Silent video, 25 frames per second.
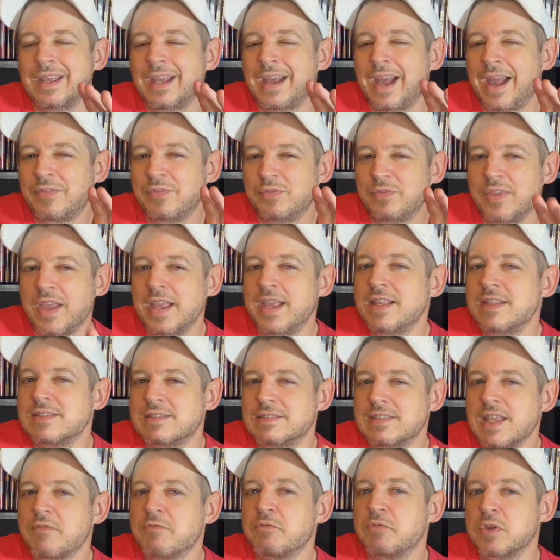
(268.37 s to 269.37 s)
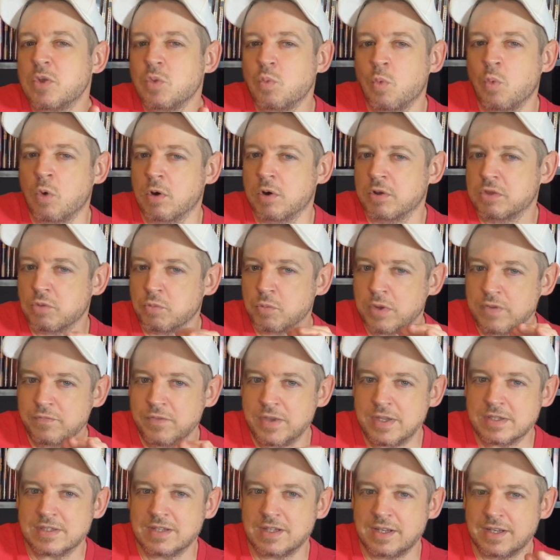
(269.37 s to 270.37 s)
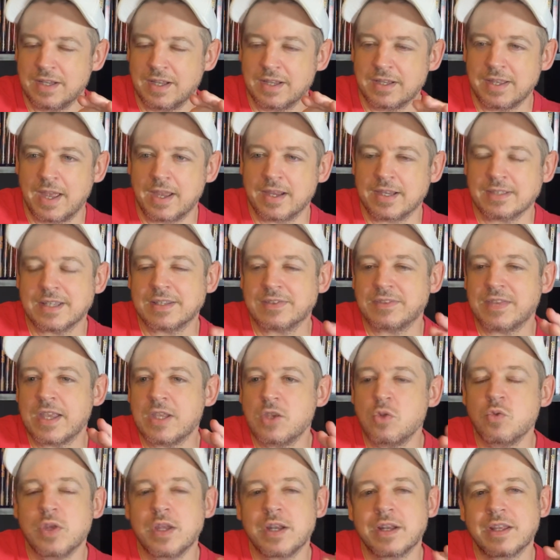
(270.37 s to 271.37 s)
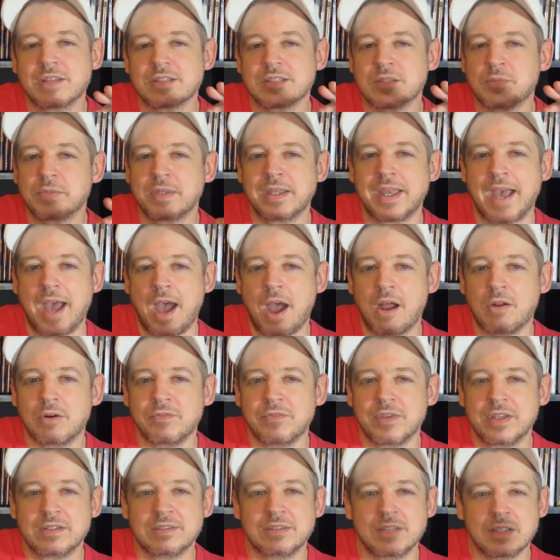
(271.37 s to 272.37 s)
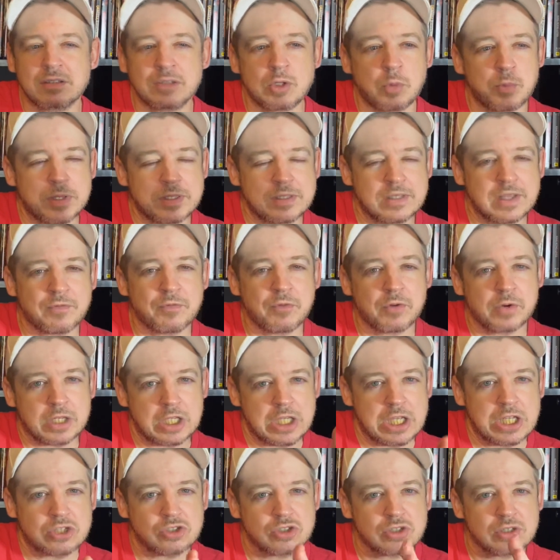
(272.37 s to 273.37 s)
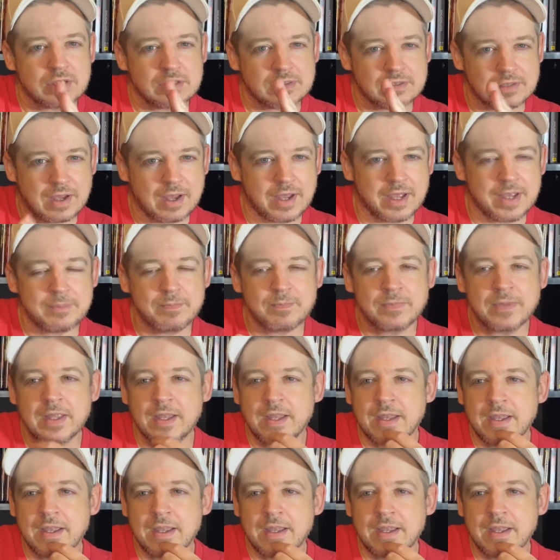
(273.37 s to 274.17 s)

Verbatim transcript: I think it's definitely worth revisiting again because I think you're going to get something out of it, a little bit different each time.